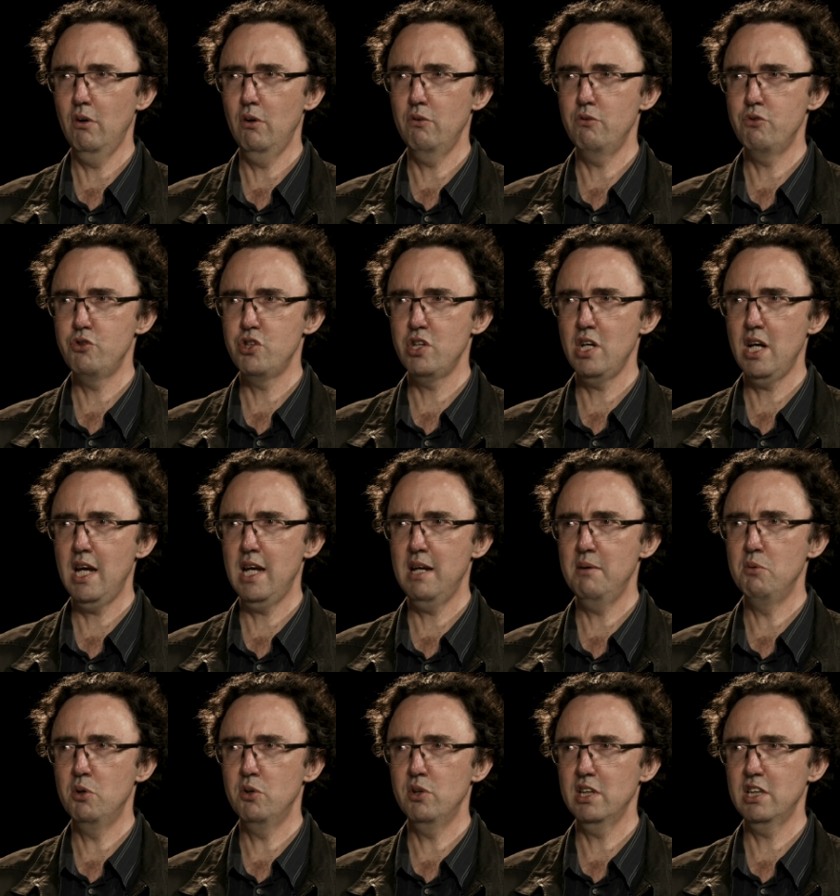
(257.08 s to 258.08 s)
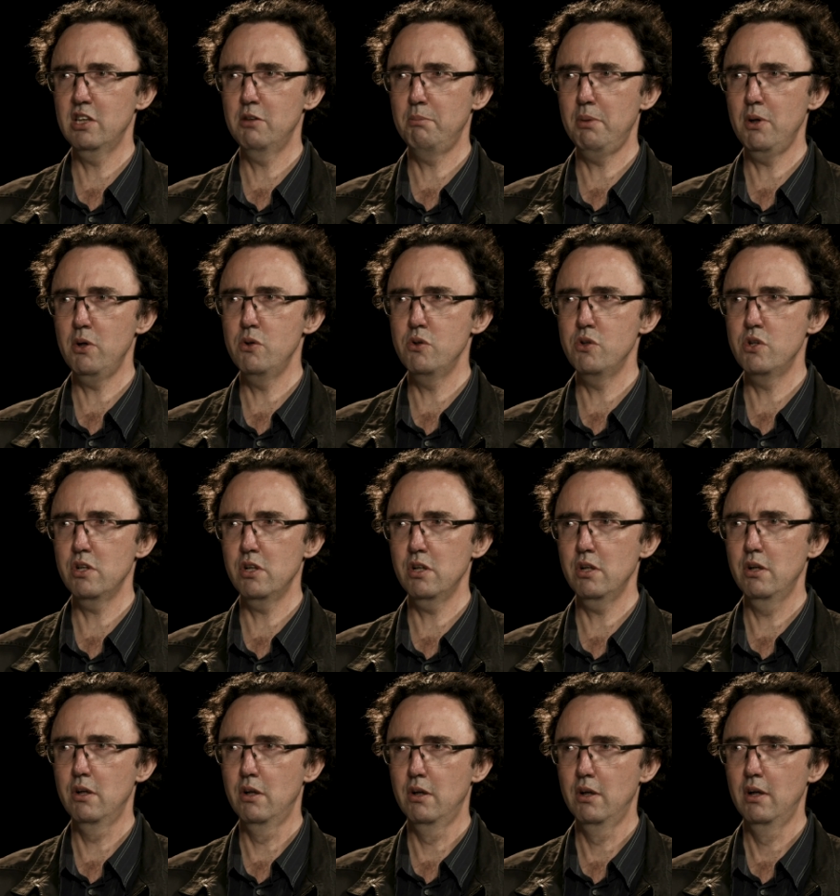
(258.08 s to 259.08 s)
of shame or
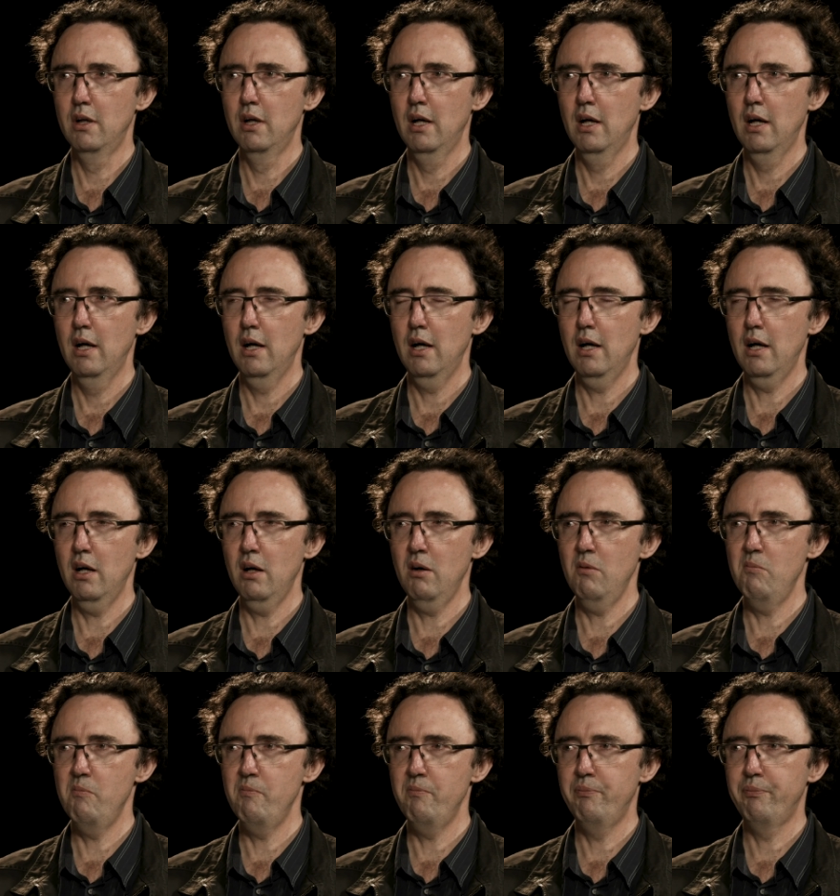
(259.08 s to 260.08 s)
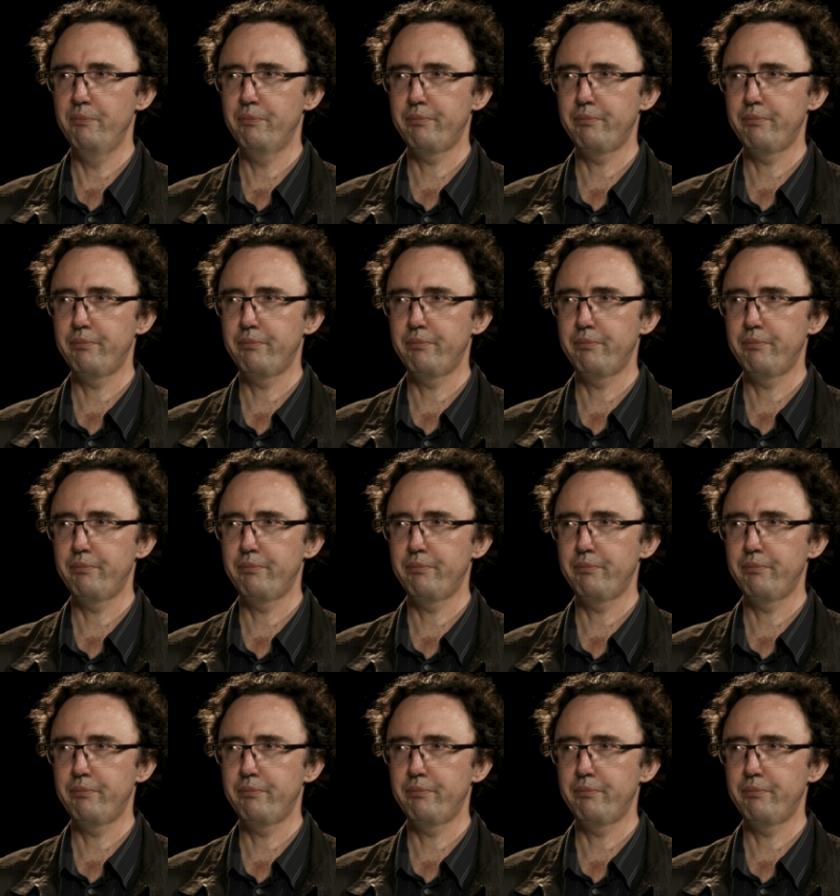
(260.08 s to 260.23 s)
exposure. Um,